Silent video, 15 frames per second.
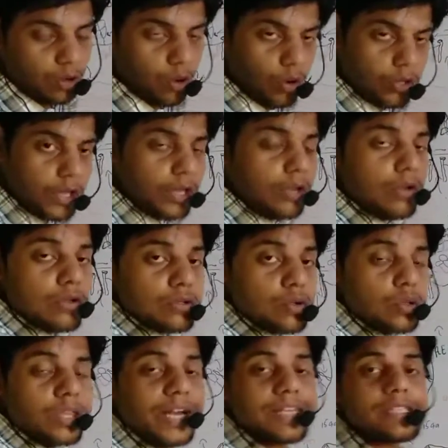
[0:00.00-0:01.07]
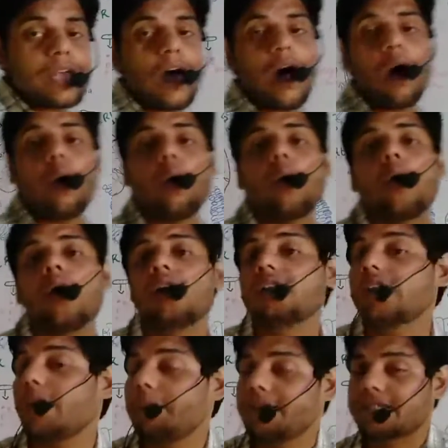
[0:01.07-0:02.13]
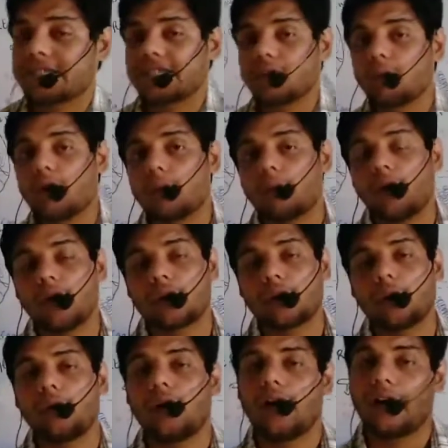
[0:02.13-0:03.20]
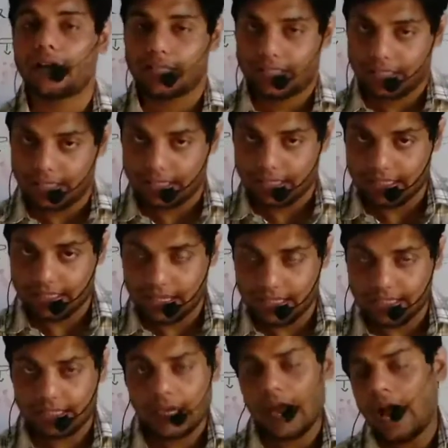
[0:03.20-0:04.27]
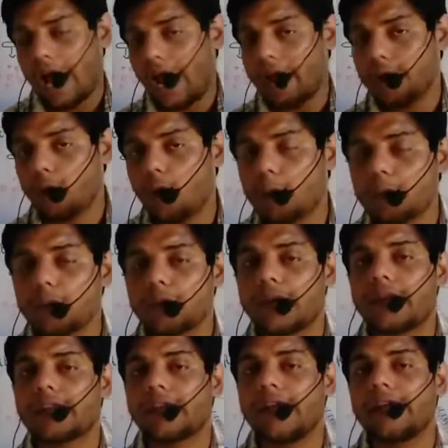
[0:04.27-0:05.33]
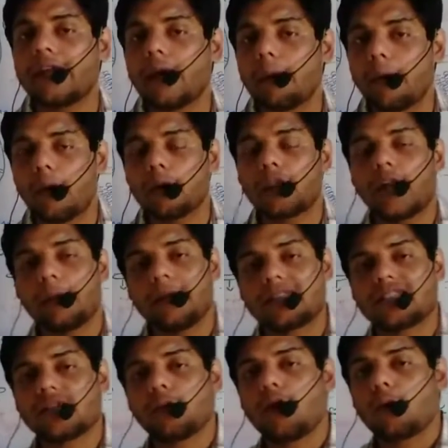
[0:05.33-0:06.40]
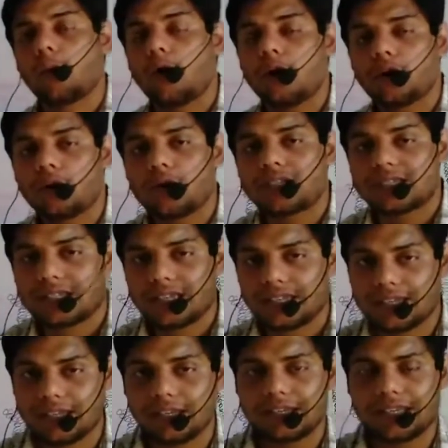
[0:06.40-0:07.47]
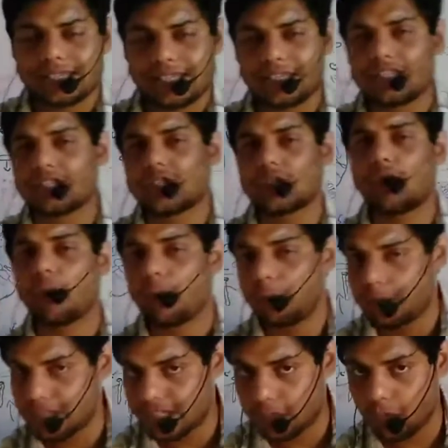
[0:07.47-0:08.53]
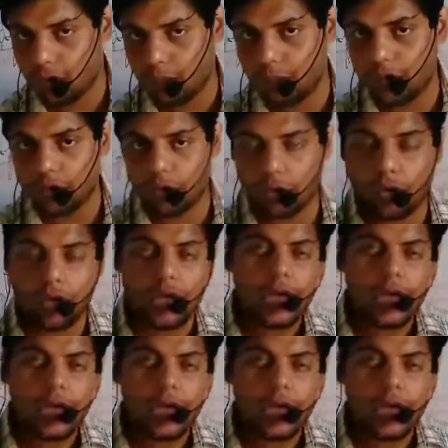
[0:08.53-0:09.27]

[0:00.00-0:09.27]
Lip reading: Okay, so that's how the MHC1 molecule are synthesized. I hope you get the idea about the MHC1 molecule, the synthesis of MHC1 molecule.